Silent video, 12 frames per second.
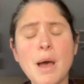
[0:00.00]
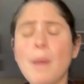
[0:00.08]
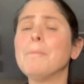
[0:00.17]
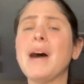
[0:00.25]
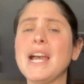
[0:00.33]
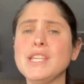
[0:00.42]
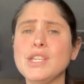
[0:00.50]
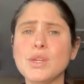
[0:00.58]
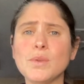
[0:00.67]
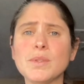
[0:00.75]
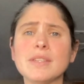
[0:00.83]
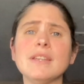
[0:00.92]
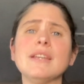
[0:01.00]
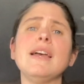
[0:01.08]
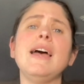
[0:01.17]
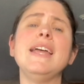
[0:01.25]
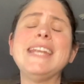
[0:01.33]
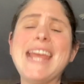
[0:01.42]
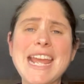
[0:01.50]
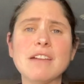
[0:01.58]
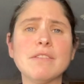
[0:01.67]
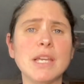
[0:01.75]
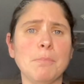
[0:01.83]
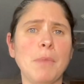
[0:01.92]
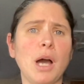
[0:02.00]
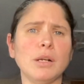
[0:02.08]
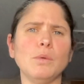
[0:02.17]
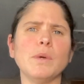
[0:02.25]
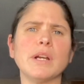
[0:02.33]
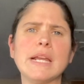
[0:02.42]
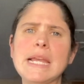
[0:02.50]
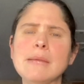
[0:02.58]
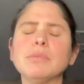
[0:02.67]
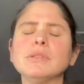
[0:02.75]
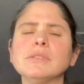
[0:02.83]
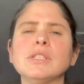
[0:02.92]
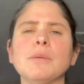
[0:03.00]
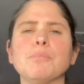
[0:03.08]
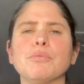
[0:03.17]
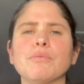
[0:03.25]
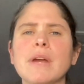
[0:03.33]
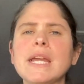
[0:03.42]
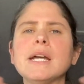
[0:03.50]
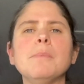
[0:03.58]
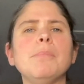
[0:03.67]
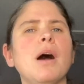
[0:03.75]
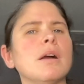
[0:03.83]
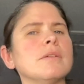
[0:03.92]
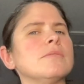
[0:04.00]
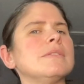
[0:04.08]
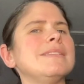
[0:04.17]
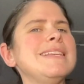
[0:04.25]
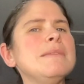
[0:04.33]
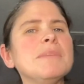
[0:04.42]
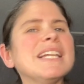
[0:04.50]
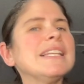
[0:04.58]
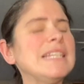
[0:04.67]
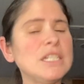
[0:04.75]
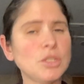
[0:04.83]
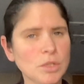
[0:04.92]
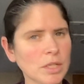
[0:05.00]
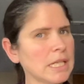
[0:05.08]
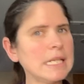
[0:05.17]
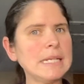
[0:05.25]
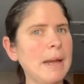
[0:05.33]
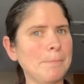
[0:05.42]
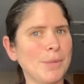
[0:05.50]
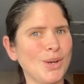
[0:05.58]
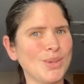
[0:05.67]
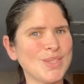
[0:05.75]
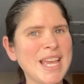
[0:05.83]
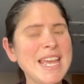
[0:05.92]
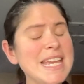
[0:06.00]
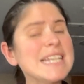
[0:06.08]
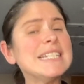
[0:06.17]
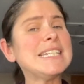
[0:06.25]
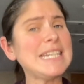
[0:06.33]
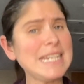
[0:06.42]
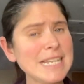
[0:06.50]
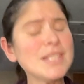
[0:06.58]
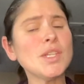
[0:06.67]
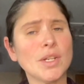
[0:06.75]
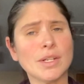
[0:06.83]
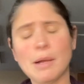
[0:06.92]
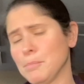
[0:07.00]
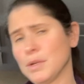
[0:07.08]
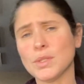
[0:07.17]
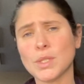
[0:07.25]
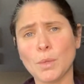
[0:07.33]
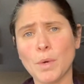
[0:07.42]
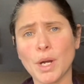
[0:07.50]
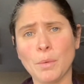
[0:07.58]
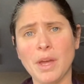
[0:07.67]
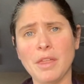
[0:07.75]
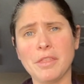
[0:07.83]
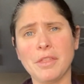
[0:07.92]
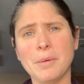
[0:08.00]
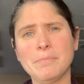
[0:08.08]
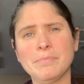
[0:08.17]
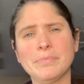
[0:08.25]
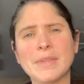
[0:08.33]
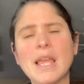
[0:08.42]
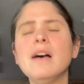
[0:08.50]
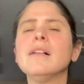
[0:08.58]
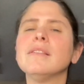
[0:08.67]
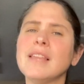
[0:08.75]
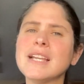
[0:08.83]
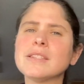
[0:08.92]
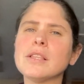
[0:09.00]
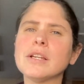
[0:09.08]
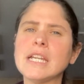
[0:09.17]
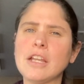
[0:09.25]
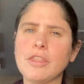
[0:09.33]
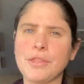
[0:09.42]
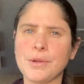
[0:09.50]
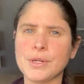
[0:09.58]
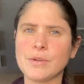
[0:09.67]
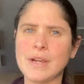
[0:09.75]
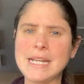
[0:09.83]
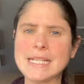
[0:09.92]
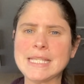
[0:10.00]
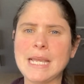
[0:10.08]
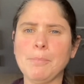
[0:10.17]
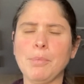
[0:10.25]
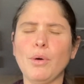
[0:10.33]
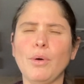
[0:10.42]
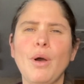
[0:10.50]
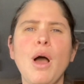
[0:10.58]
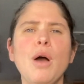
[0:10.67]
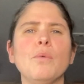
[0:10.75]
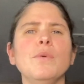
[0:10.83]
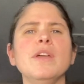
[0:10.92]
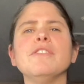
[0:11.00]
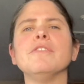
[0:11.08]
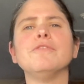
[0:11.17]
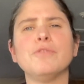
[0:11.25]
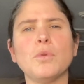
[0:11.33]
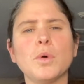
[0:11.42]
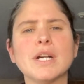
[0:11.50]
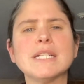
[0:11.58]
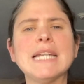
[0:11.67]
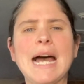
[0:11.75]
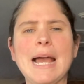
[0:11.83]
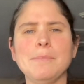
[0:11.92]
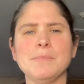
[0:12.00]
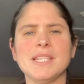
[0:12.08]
By using an area model, we're able to break apart seemingly tricky numbers into easier numbers to work with. Let's look at a third grade example with 4 times